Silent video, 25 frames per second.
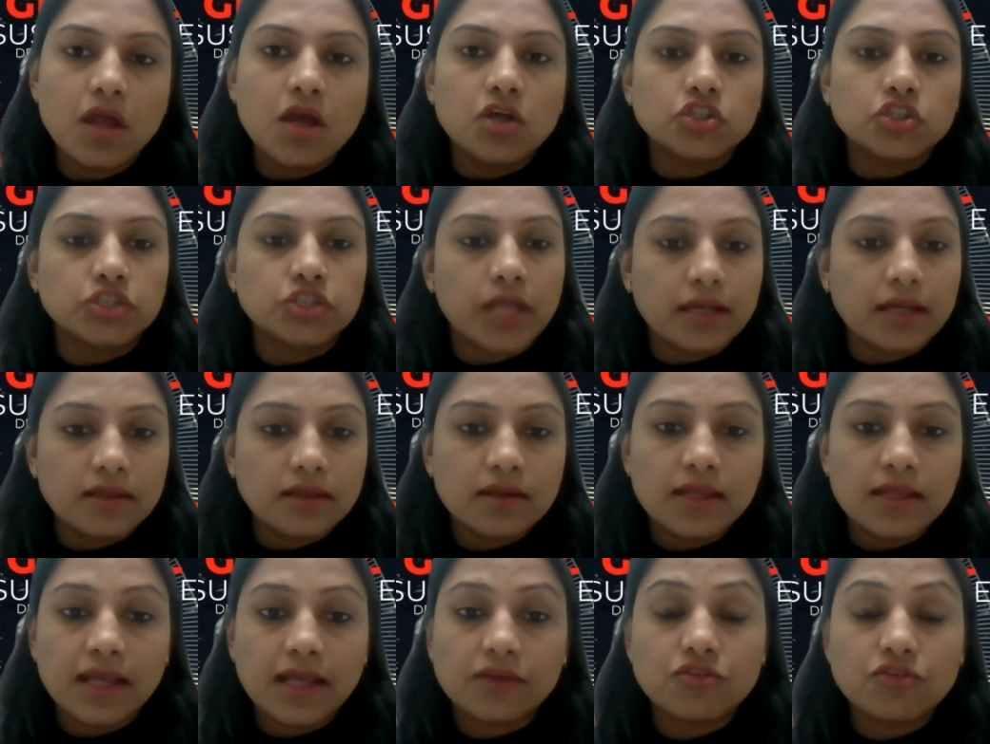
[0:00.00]
Schneider
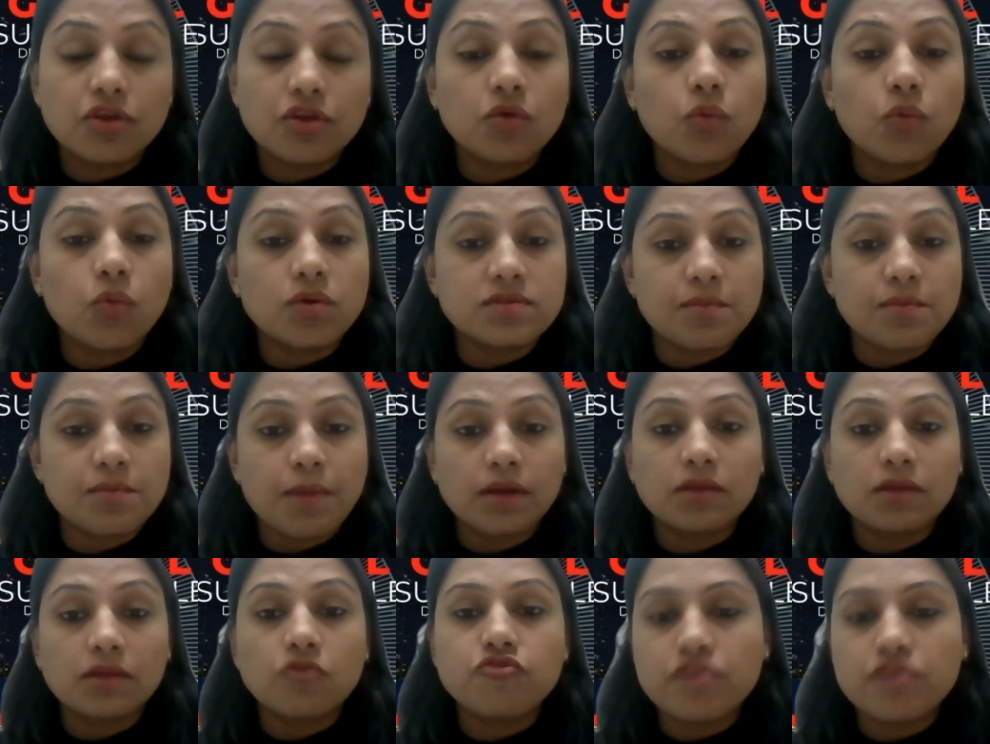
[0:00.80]
Electric was
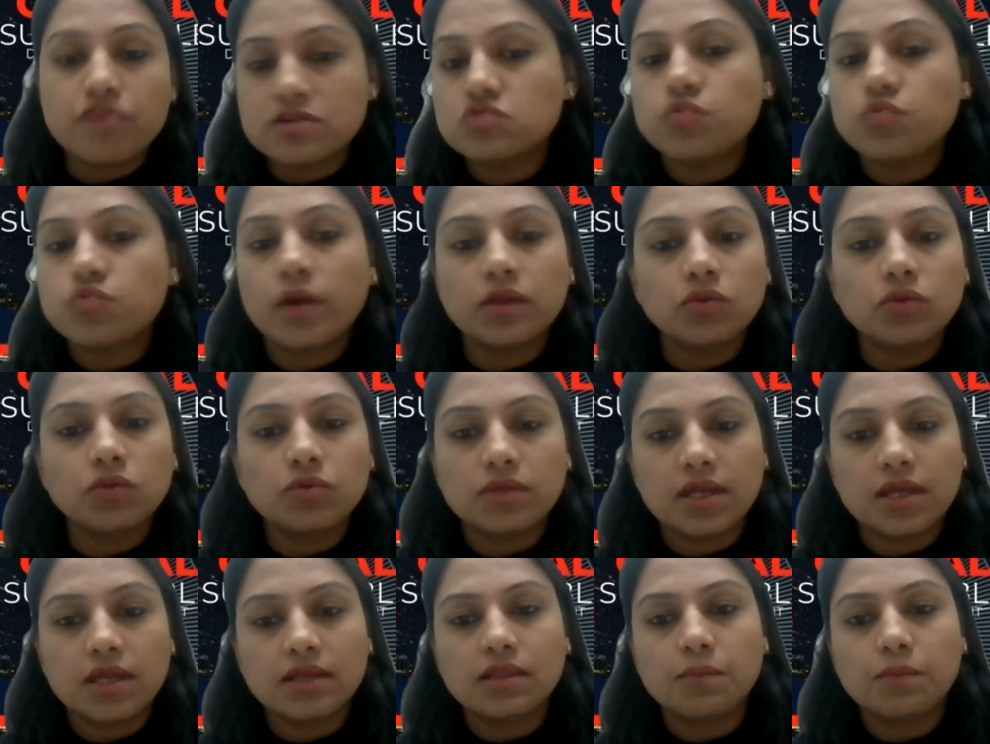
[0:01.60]
among the first one
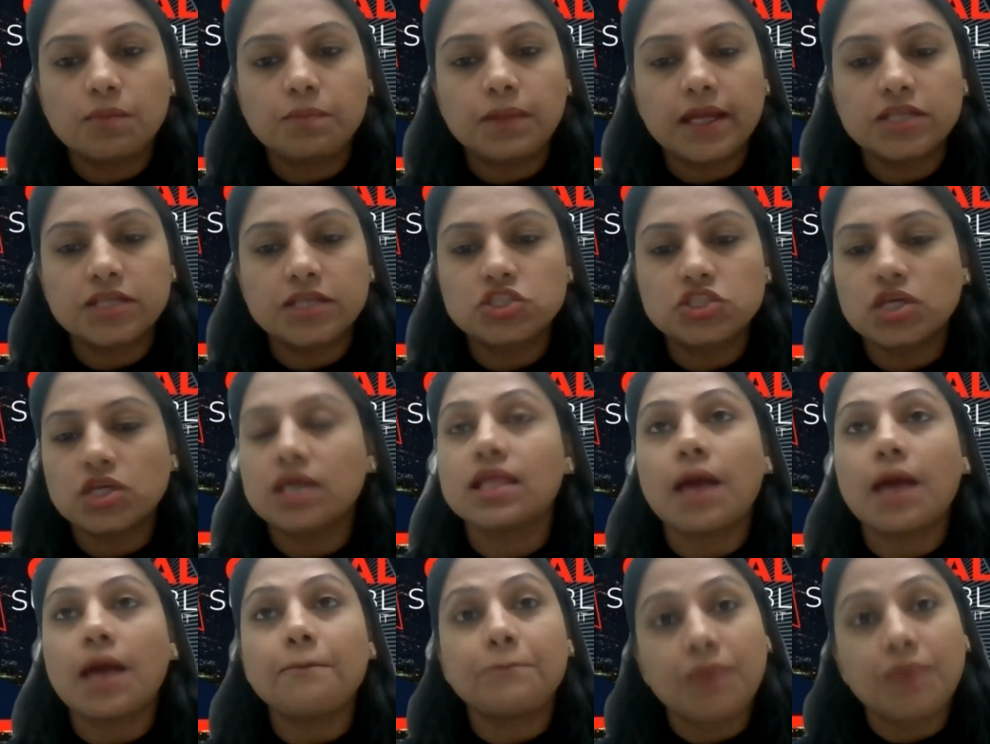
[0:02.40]
to take the pledge,
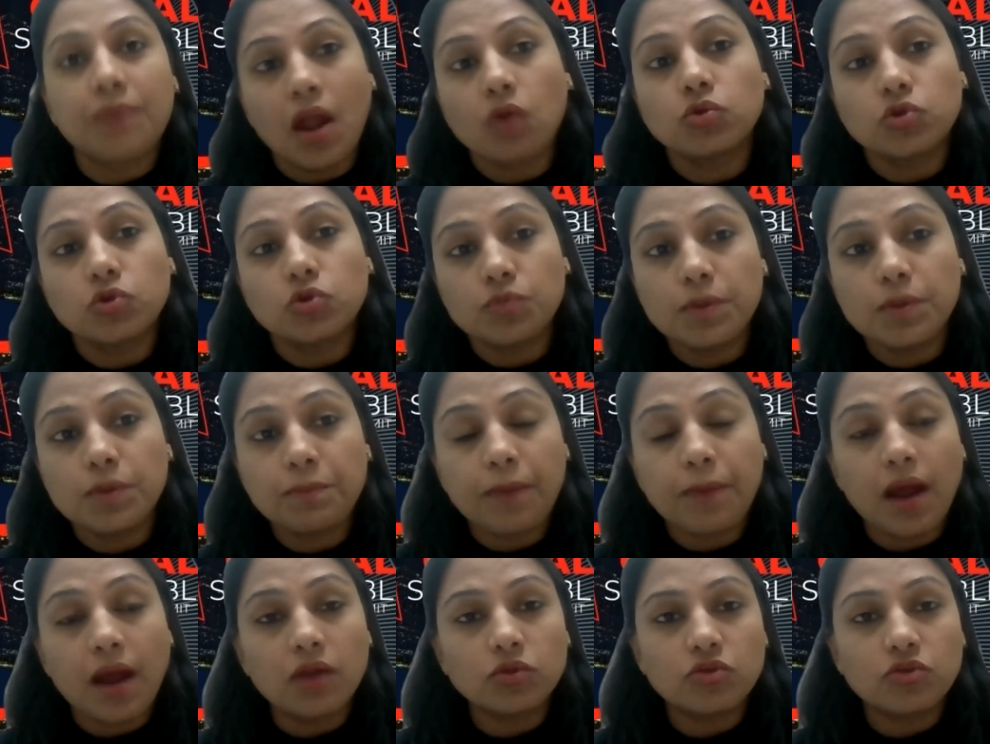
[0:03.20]
and I'm proud to be
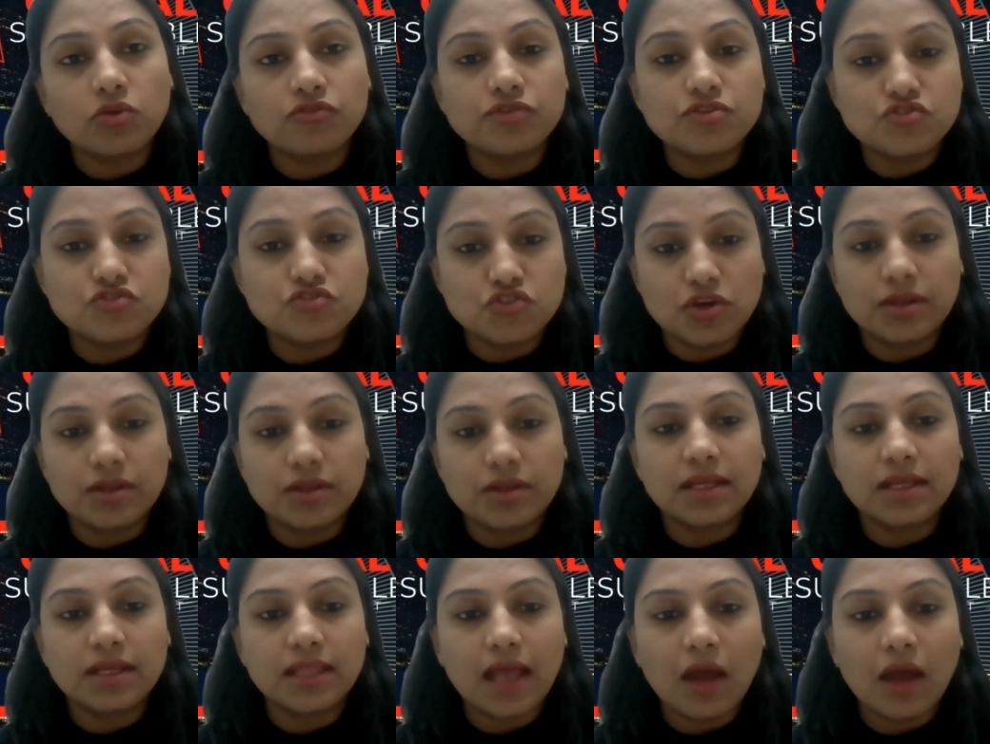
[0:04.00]
part of this
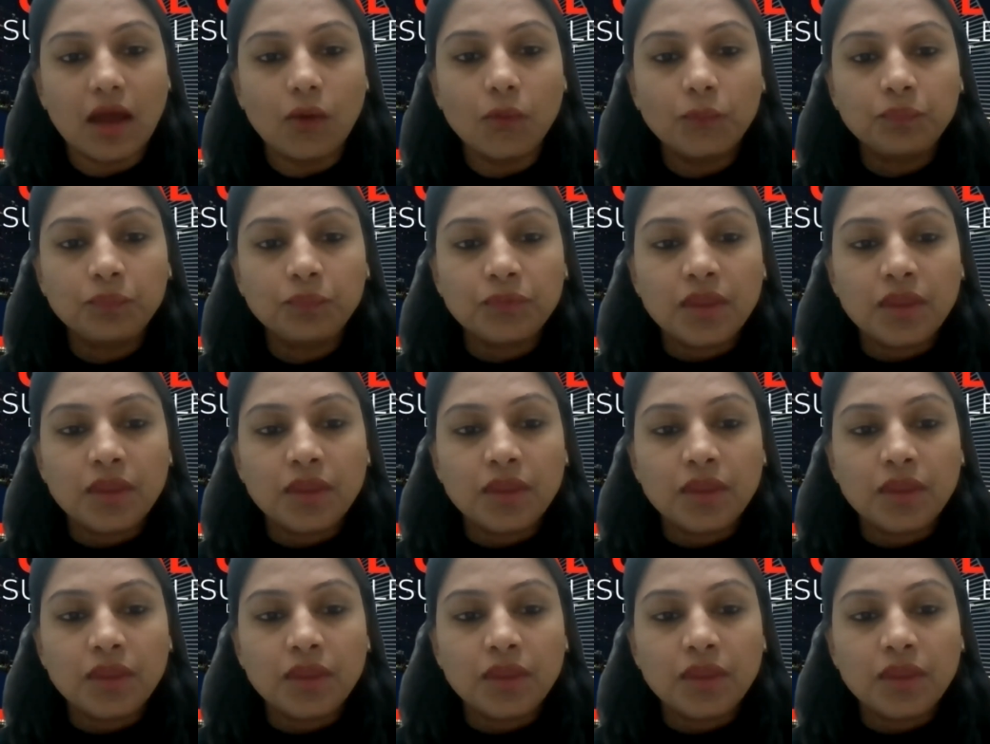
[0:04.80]
journey now.